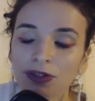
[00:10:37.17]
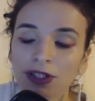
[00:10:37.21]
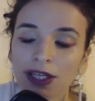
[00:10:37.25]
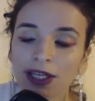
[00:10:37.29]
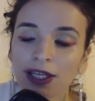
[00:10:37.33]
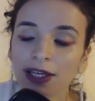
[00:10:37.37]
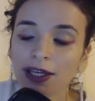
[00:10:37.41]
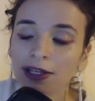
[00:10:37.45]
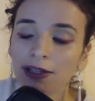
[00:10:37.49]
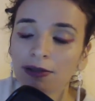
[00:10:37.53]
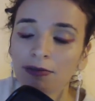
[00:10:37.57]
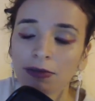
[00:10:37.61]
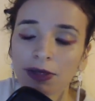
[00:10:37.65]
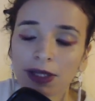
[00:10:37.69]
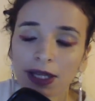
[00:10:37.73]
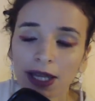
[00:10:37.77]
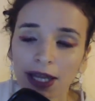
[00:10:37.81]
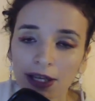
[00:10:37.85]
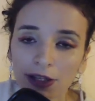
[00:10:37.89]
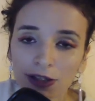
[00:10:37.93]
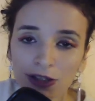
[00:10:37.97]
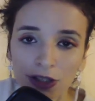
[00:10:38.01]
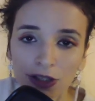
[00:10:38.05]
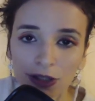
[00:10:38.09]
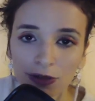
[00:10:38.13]
the
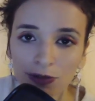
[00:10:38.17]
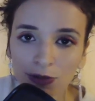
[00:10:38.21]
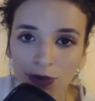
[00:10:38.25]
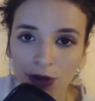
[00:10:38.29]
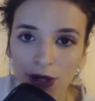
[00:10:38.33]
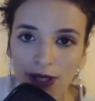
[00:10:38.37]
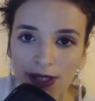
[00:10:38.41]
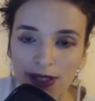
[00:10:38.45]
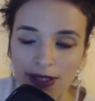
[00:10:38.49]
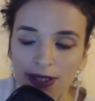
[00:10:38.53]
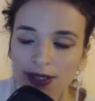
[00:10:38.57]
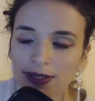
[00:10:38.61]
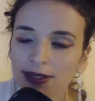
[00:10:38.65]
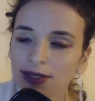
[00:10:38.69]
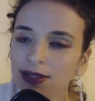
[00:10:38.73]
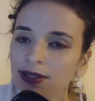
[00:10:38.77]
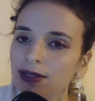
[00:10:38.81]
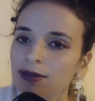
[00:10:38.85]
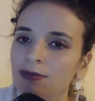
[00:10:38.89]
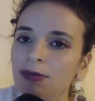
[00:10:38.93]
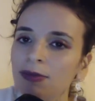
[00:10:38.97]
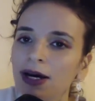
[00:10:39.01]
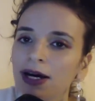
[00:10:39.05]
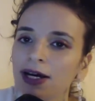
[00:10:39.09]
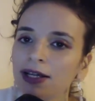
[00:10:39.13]
elimination process in the
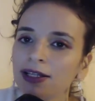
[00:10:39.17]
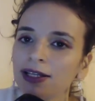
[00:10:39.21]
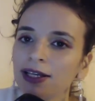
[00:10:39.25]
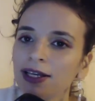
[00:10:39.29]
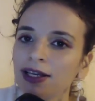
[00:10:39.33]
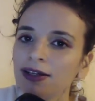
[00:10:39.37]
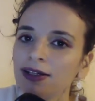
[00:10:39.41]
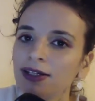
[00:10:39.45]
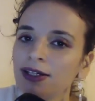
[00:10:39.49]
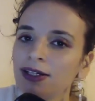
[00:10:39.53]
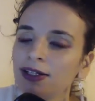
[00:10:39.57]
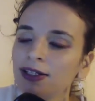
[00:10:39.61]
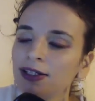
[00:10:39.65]
body.